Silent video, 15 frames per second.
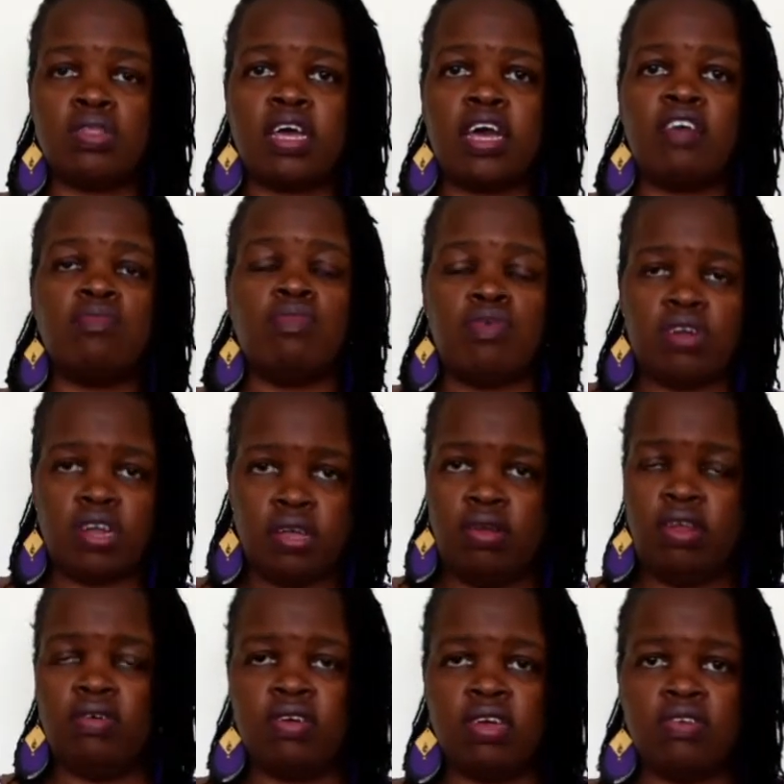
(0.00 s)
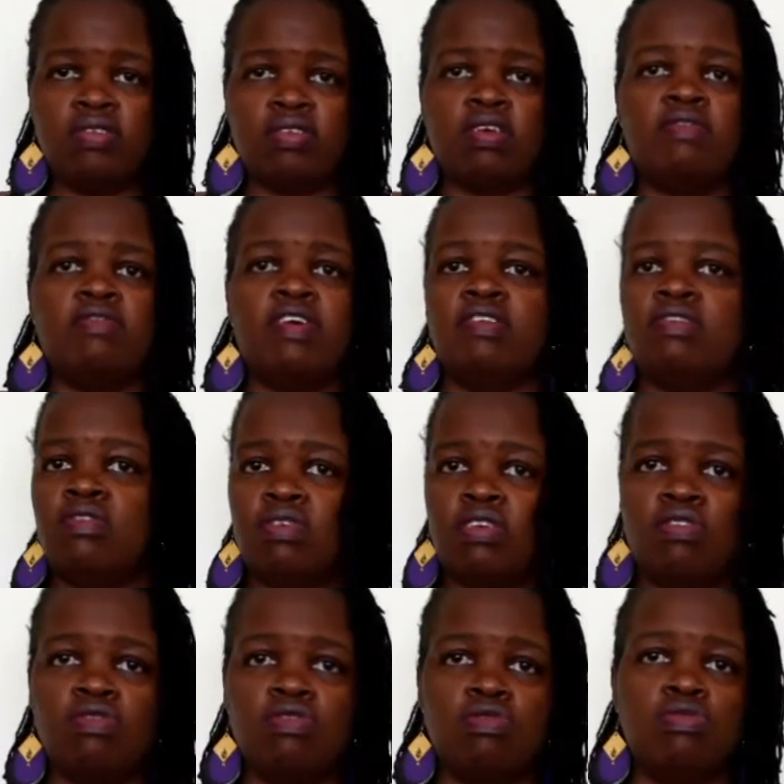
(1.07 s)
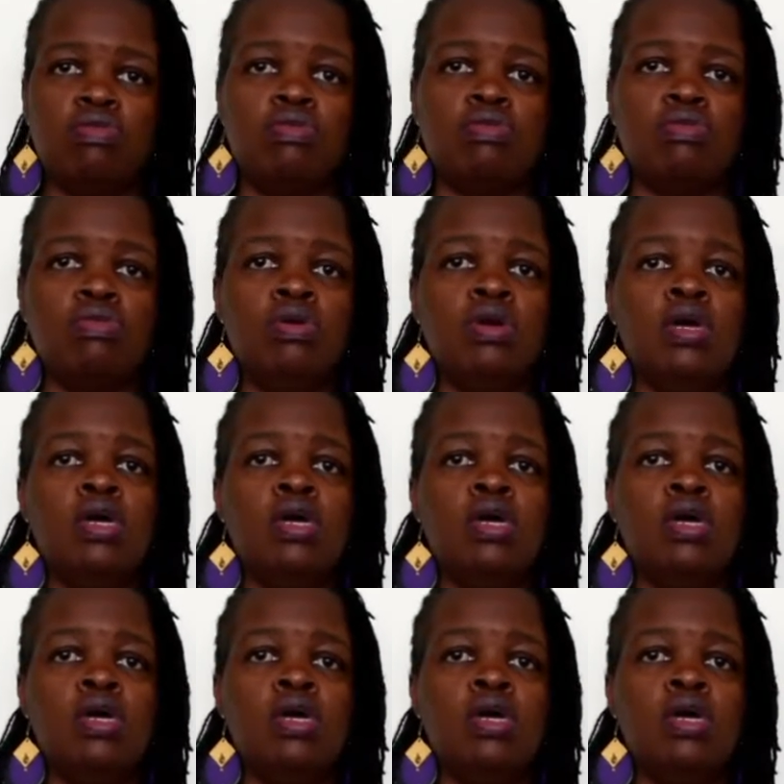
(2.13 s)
I have more regular occasions than fancy occasions to go to,